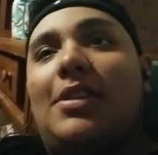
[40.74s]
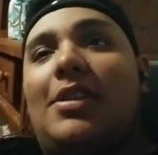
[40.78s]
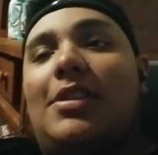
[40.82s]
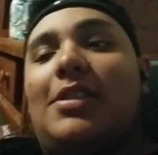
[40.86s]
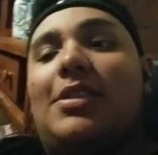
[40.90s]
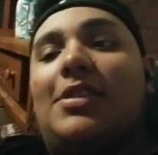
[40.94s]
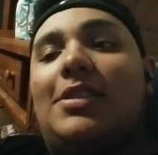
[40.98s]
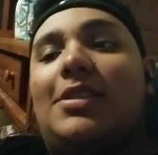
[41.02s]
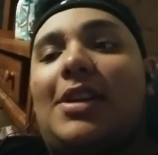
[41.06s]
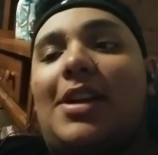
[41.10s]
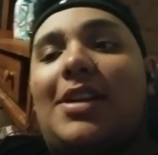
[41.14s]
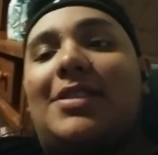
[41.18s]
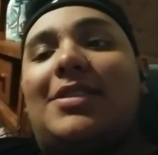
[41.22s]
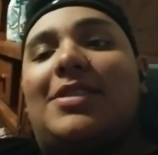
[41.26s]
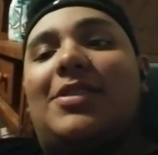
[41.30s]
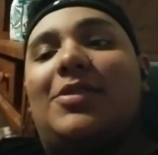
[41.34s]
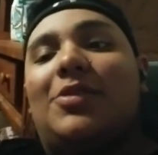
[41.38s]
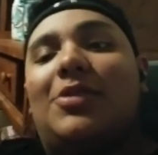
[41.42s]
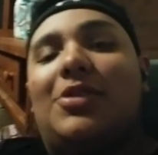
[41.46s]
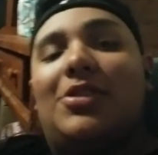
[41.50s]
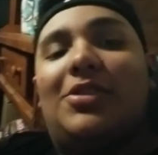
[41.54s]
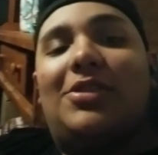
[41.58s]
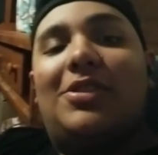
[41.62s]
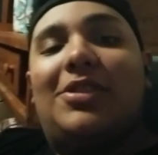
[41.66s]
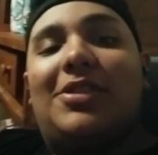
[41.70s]
in a not so
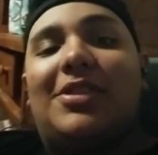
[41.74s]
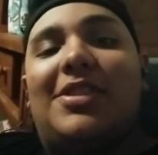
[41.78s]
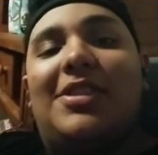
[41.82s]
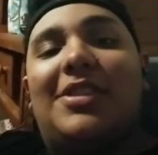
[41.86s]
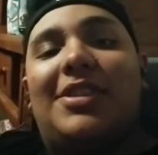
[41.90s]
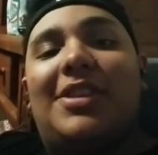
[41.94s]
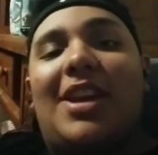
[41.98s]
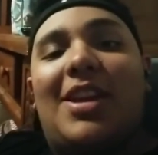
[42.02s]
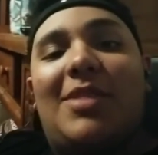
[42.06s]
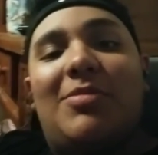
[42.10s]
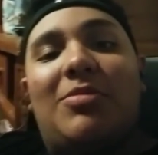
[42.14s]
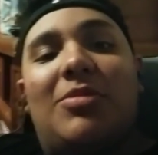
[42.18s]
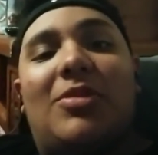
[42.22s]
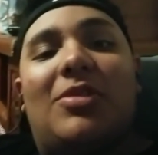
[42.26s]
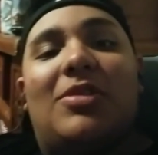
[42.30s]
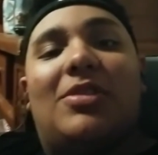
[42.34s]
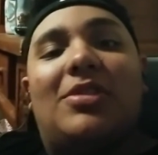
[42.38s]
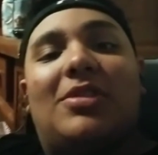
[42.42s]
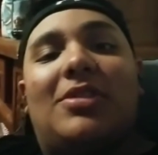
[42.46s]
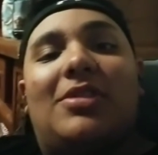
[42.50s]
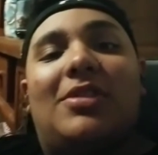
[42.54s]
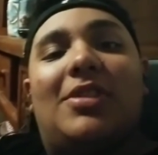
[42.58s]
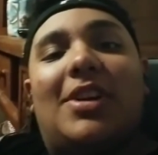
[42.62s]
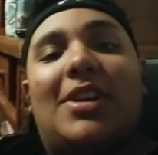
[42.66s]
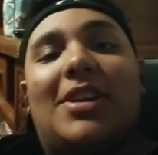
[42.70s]
good looking
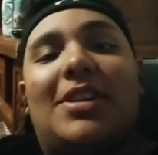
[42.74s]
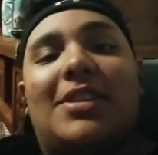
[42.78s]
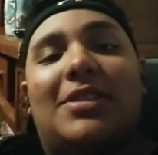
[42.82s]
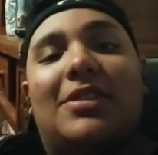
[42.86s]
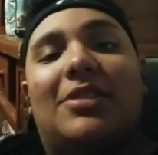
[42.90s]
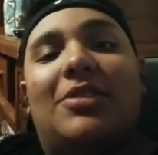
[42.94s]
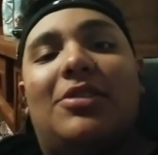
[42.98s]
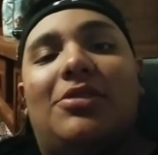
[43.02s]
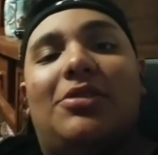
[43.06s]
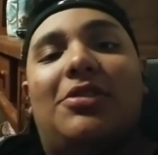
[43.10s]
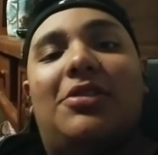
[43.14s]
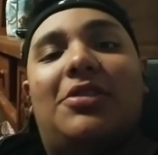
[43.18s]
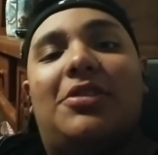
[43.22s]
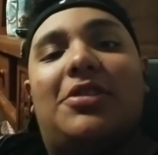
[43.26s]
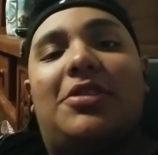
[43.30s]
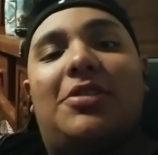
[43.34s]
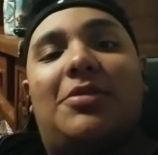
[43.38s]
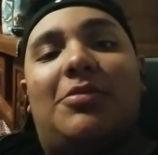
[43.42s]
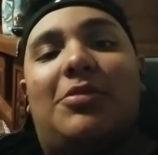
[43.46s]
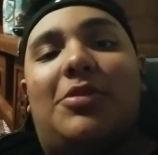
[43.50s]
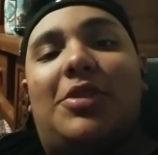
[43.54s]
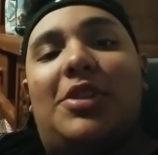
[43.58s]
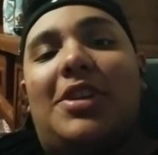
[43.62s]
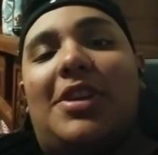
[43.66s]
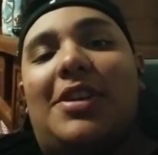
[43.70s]
neighborhood. Like, he's good
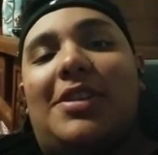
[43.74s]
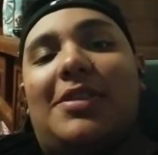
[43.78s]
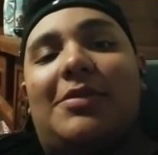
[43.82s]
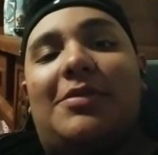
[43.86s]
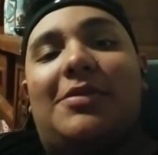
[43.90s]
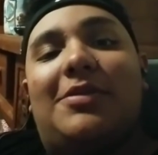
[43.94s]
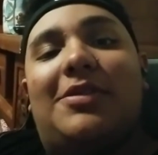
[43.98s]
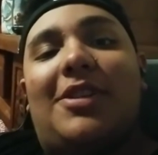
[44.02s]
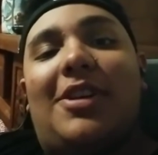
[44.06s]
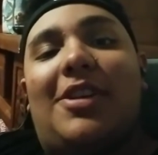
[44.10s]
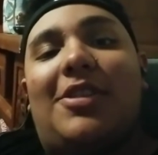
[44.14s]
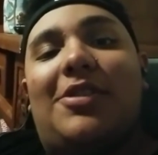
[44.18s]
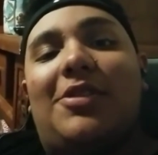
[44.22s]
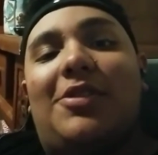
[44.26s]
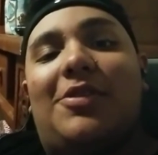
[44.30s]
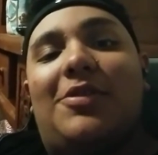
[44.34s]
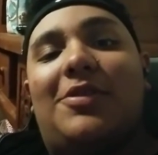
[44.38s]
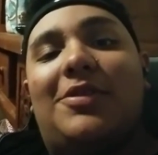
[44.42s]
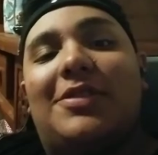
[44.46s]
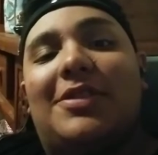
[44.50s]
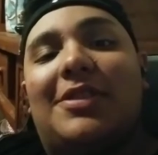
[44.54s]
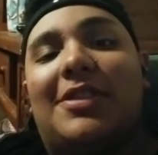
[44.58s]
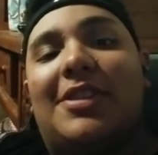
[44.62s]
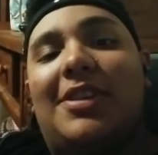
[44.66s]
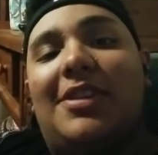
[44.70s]
looking, but like, I don't know,
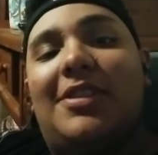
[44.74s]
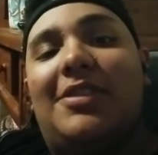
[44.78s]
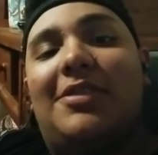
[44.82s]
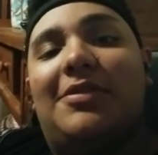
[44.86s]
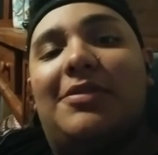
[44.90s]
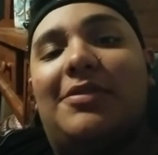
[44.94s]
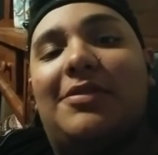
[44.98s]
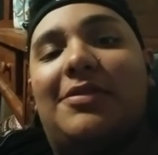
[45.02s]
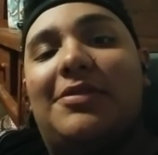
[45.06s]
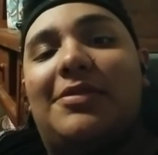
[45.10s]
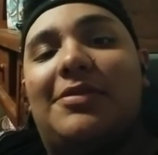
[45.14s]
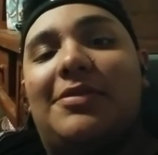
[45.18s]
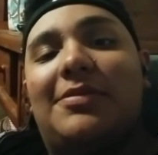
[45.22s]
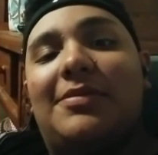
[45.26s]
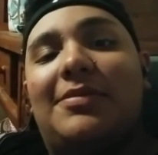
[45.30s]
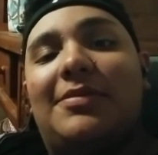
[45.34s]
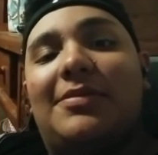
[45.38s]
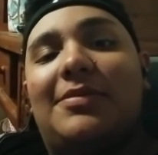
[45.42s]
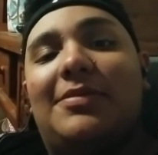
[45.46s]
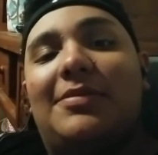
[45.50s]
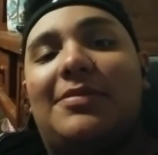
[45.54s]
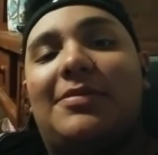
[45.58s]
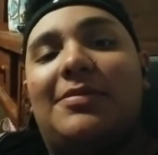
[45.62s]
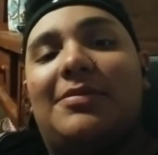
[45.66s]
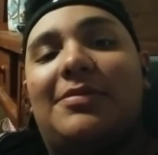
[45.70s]
it's kind of,
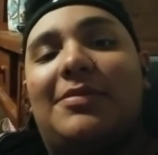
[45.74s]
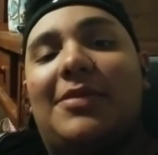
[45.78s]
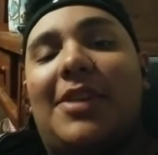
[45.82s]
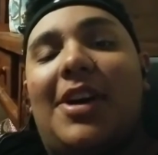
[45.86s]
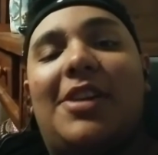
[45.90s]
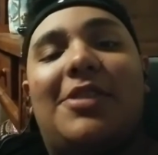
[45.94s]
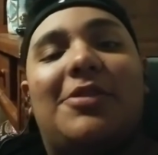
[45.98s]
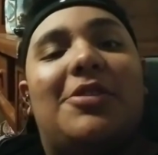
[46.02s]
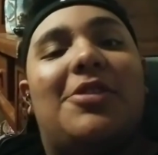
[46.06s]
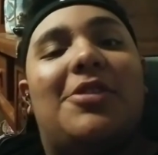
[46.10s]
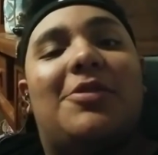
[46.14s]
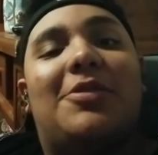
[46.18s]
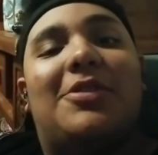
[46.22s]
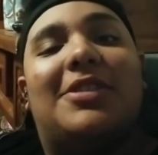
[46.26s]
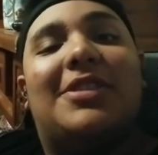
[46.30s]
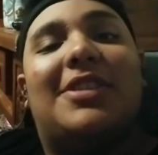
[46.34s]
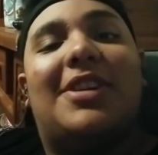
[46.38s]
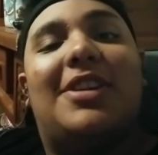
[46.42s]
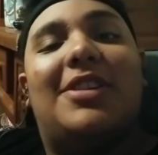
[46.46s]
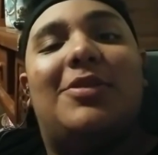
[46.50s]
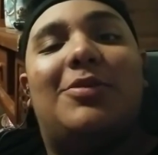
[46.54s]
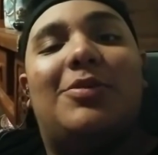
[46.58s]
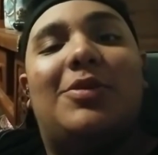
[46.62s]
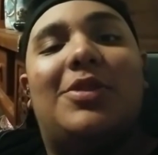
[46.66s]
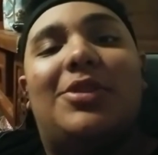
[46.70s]
I don't know, it's
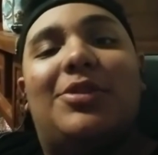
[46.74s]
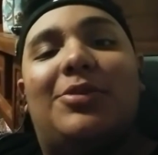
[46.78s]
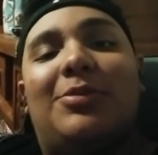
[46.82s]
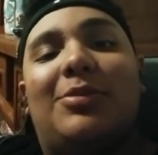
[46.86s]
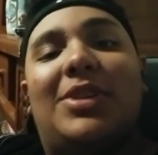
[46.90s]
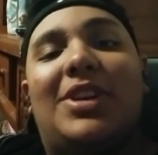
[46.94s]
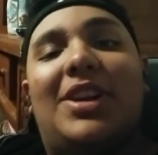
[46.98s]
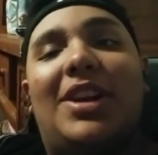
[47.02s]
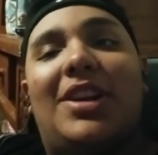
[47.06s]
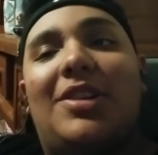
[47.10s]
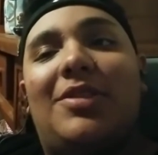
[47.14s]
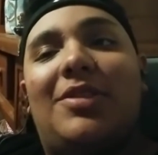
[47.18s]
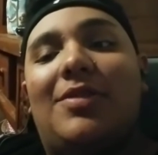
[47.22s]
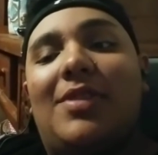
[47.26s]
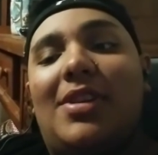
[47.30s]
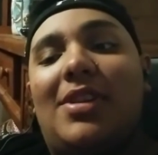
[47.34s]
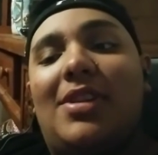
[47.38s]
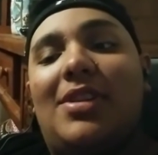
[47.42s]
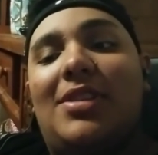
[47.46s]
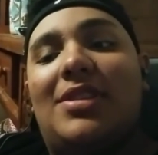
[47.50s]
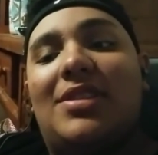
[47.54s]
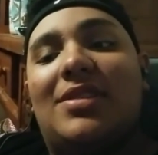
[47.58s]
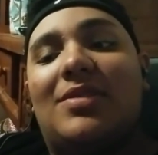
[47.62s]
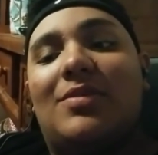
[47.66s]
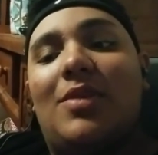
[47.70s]
kind of weird. But anyway,
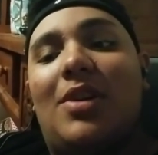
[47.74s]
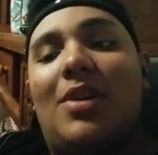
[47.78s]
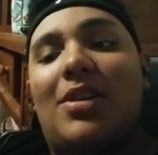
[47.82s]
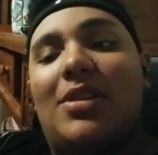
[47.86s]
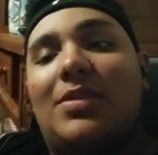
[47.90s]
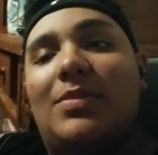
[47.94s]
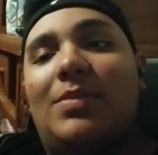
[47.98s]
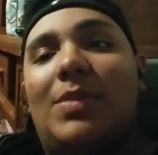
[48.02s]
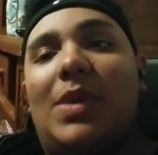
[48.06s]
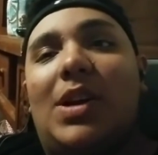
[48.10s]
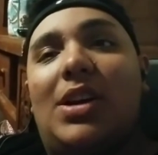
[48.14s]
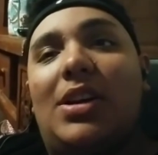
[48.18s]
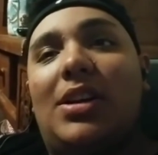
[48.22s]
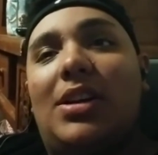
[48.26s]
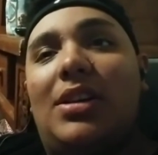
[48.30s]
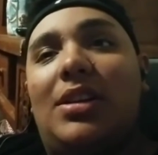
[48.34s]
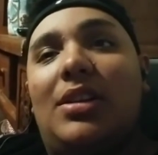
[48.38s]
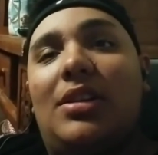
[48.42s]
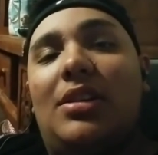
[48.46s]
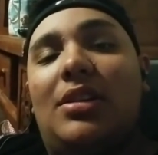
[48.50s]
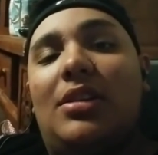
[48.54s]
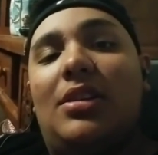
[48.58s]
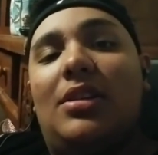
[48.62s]
he just walks by,